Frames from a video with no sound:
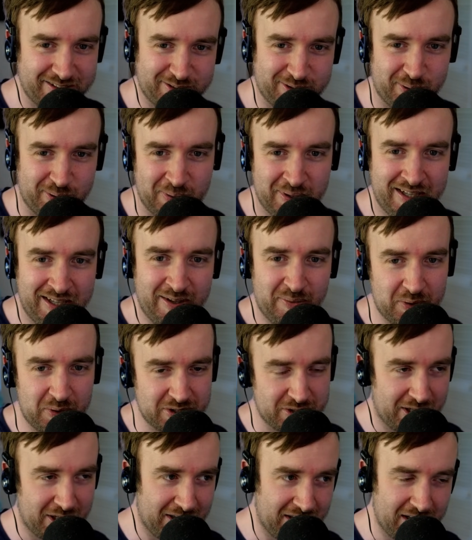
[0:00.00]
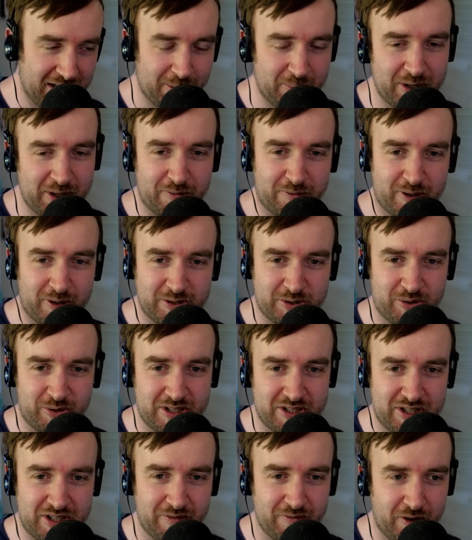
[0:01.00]
So there's a little bit of
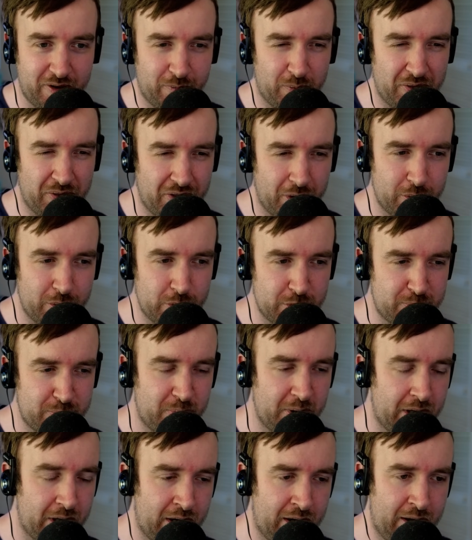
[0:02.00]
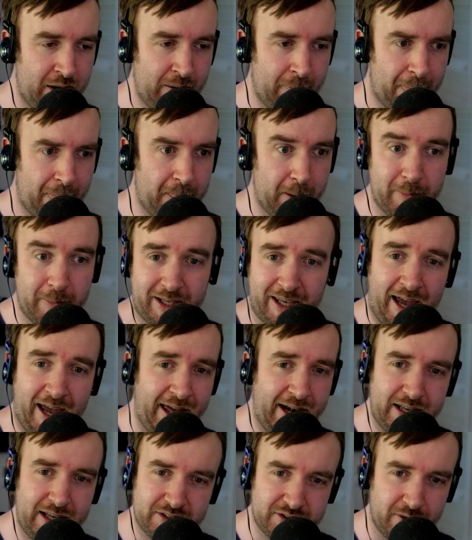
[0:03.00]
frustration involved with those, but the
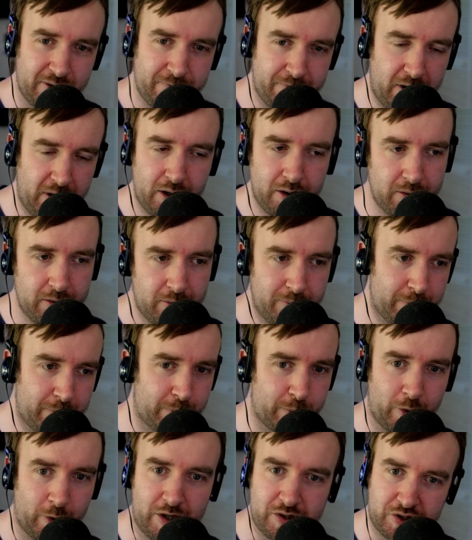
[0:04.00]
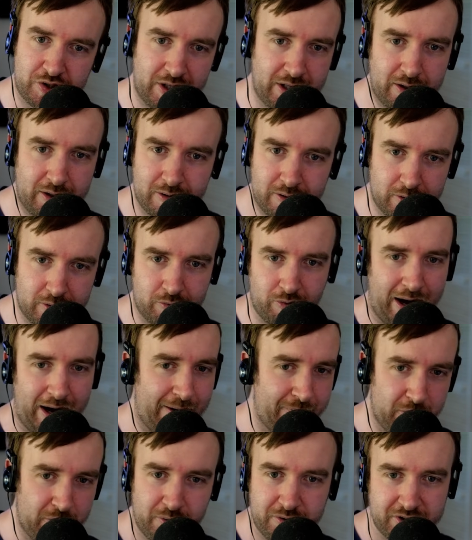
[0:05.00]
mechanics are fun. Brushing
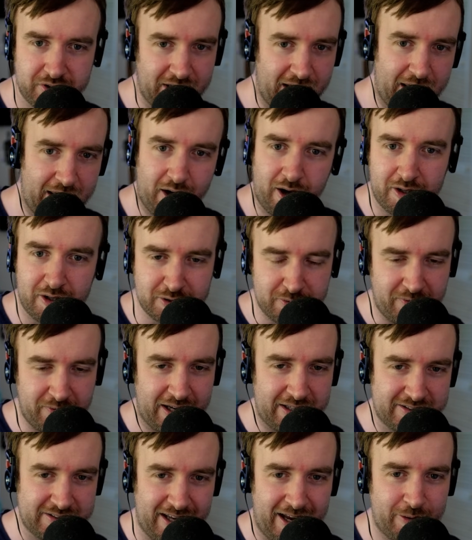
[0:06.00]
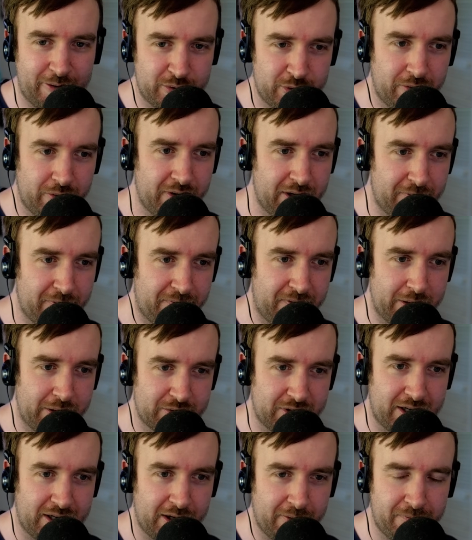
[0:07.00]
gravel to get artifacts out of it
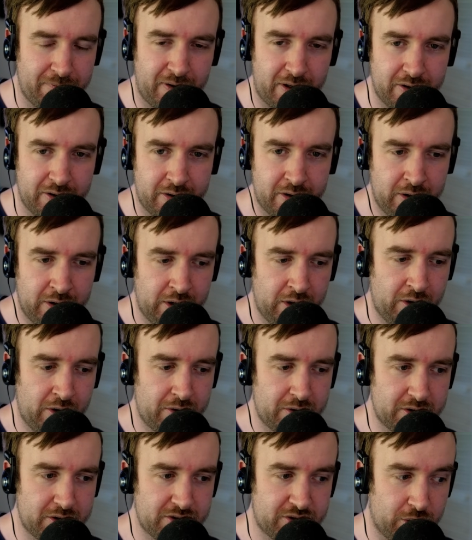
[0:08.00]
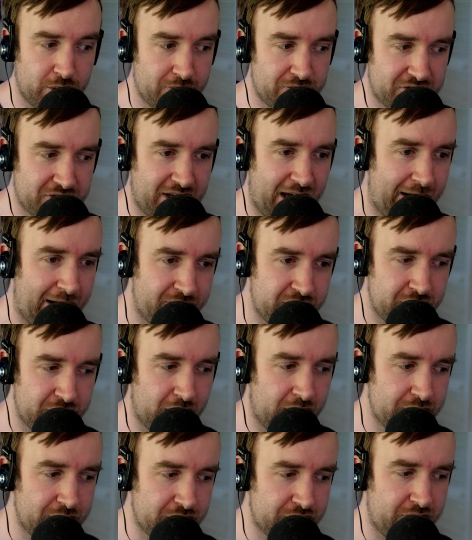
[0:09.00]
feels like a fun sort of scavenger
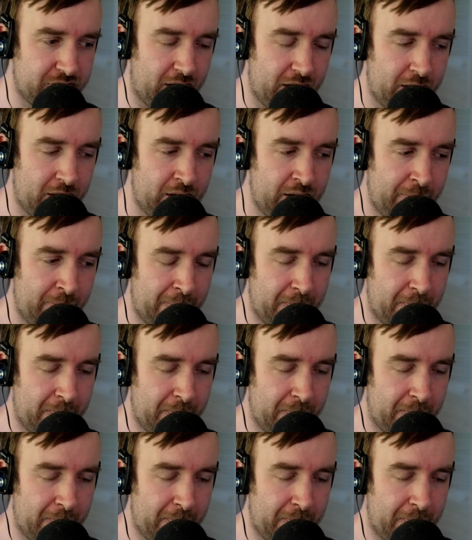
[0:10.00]
hunt style.